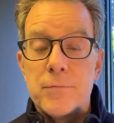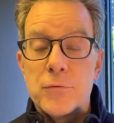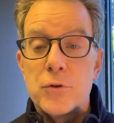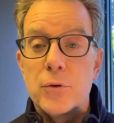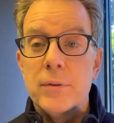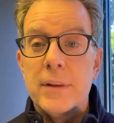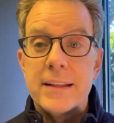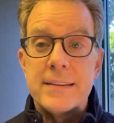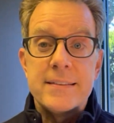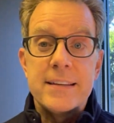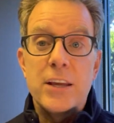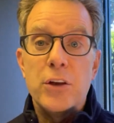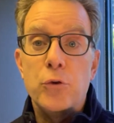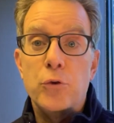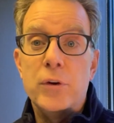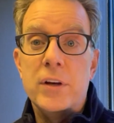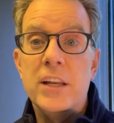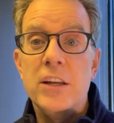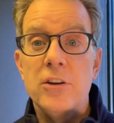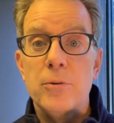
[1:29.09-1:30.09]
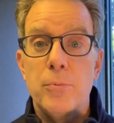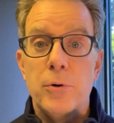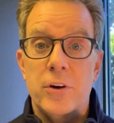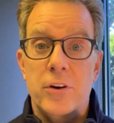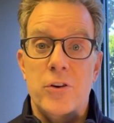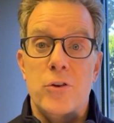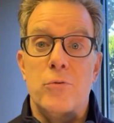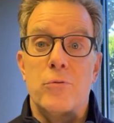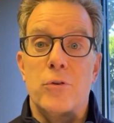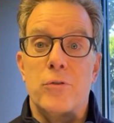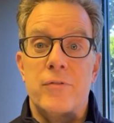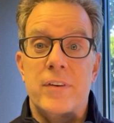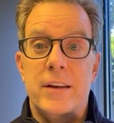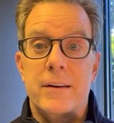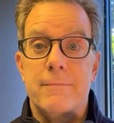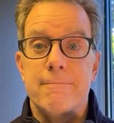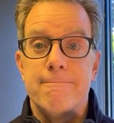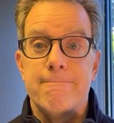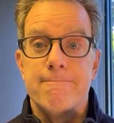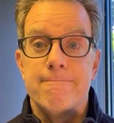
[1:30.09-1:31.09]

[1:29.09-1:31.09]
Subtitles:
So let's say you do need to put a new roof in.